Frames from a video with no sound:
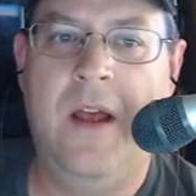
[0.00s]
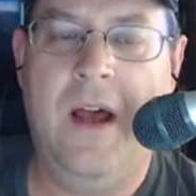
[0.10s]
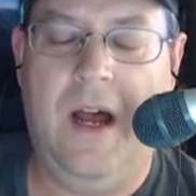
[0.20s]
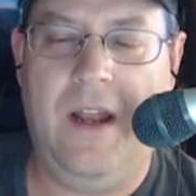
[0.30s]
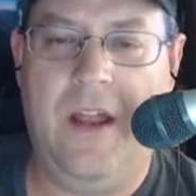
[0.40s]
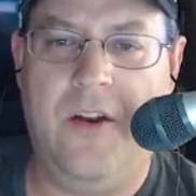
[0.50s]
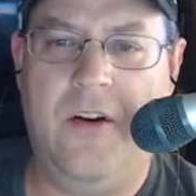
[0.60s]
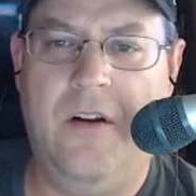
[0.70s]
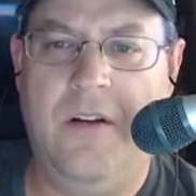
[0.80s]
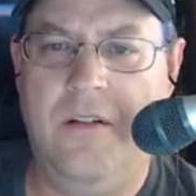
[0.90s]

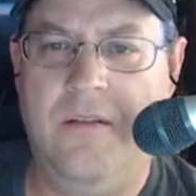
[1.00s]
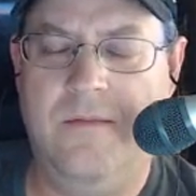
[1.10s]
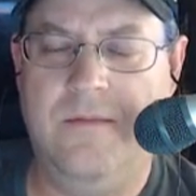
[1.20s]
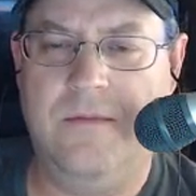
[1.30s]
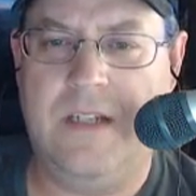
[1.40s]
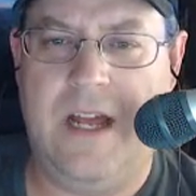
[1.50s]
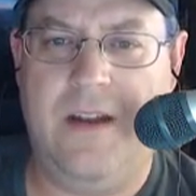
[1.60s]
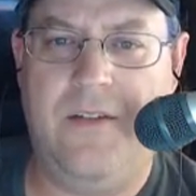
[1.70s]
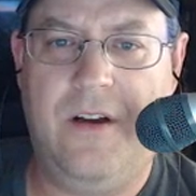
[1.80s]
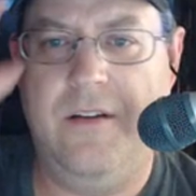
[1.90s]
another kind
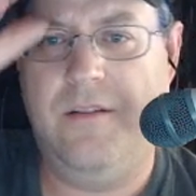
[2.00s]
of a